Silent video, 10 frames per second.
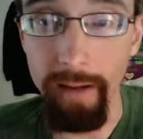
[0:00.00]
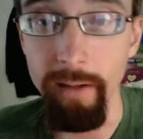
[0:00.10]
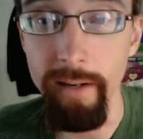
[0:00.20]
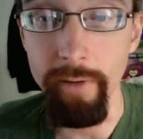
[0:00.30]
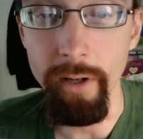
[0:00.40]

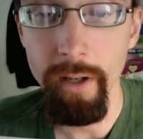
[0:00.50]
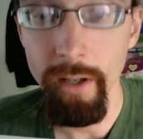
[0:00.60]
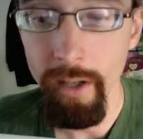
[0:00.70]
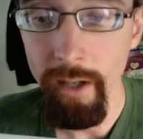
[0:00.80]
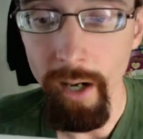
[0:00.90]
level
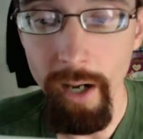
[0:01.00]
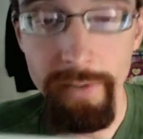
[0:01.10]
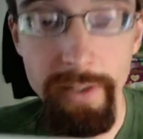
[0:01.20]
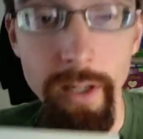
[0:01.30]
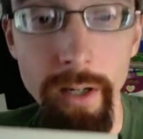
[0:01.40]

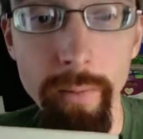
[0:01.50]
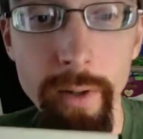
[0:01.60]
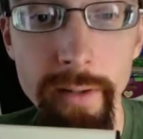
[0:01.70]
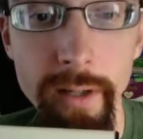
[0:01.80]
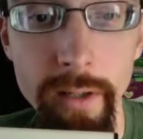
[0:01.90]
on
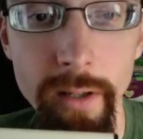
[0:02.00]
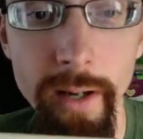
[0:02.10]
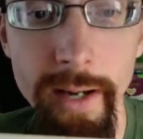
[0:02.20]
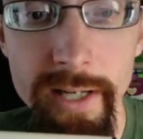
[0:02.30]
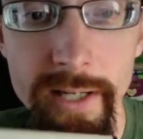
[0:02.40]
one of your
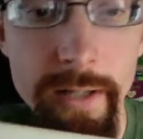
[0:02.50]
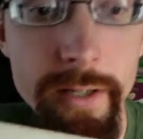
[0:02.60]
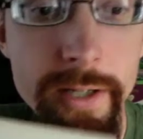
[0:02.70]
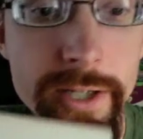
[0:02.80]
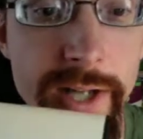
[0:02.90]
delay
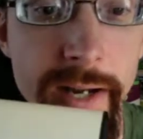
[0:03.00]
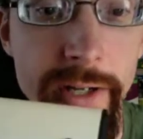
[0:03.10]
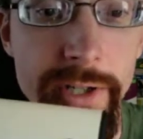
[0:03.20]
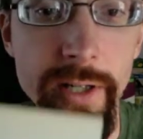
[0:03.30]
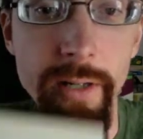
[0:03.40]

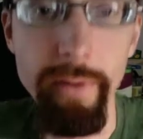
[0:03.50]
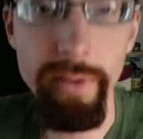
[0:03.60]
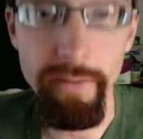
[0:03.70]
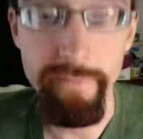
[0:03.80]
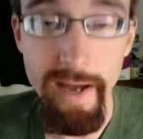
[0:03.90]
settings here with
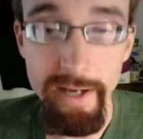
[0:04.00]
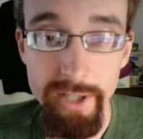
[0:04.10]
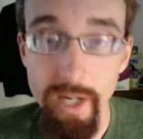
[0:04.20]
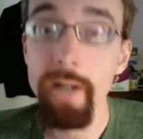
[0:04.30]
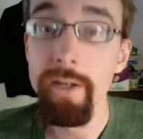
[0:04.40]
the effects,
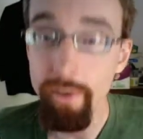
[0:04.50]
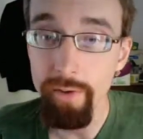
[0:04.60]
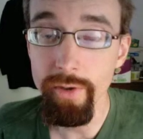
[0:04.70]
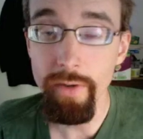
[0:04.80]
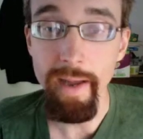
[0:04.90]
you can
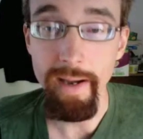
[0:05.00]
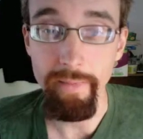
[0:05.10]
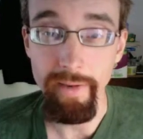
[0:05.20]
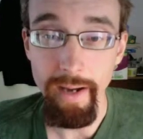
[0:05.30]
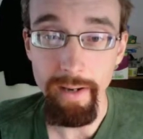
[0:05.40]
do that in
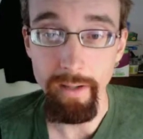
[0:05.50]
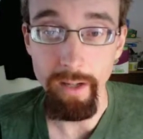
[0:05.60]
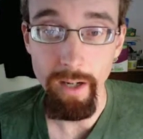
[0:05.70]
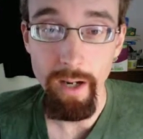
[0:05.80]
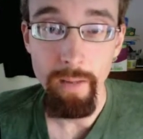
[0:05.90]
the
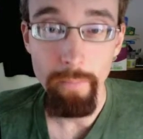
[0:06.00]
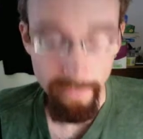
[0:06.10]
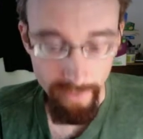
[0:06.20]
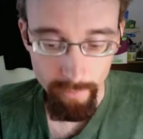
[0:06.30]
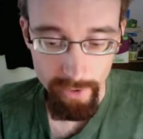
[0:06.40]
editor.
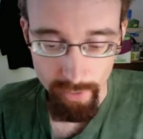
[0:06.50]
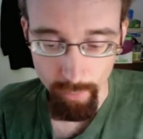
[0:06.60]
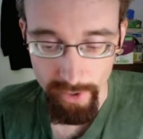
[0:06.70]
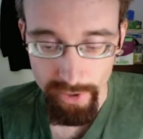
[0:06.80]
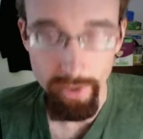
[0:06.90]
But then
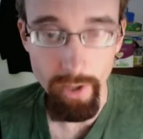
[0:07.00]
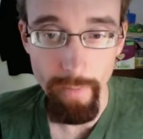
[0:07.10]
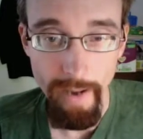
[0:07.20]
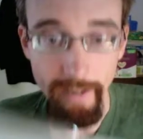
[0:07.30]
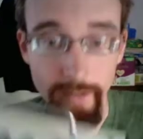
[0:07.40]
once you go
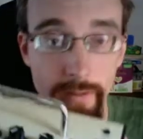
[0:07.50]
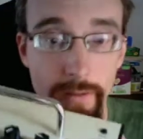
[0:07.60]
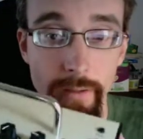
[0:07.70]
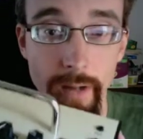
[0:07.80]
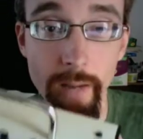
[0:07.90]
back,
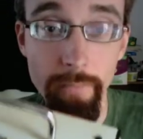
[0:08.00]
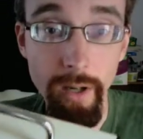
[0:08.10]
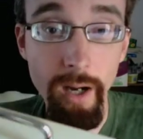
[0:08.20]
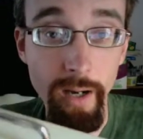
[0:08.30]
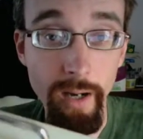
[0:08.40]

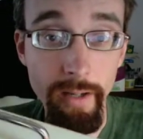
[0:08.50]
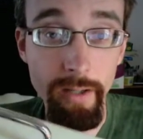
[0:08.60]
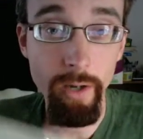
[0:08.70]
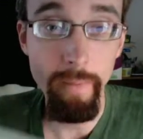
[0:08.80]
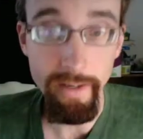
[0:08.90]
unplug and
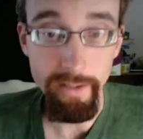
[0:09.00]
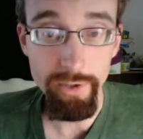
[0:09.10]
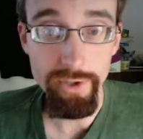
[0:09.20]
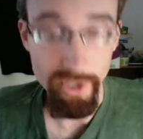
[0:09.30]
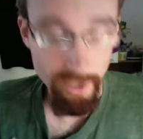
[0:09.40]
go back to
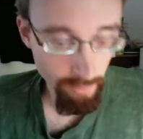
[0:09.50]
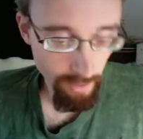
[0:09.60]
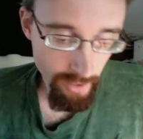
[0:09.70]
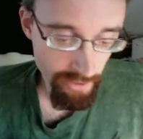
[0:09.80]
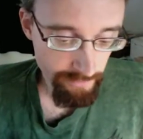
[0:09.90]
use this somewhere
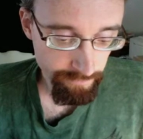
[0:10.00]
else,